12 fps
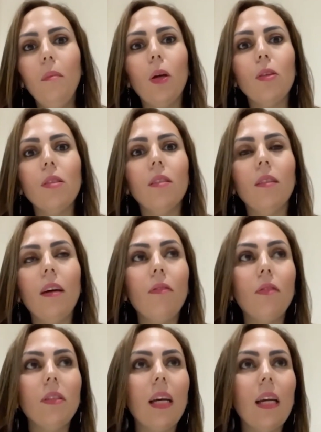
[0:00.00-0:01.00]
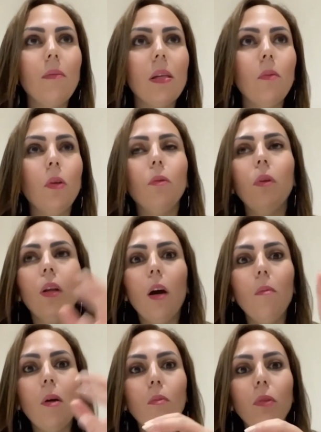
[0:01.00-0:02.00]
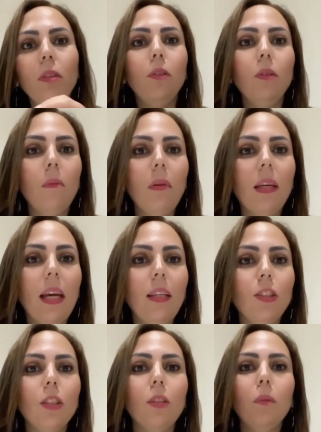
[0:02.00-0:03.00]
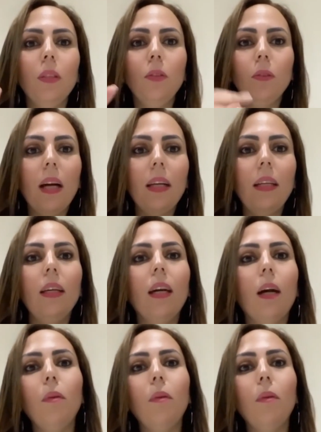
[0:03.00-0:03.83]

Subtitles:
because every time someone will come up with a new application, with a new idea,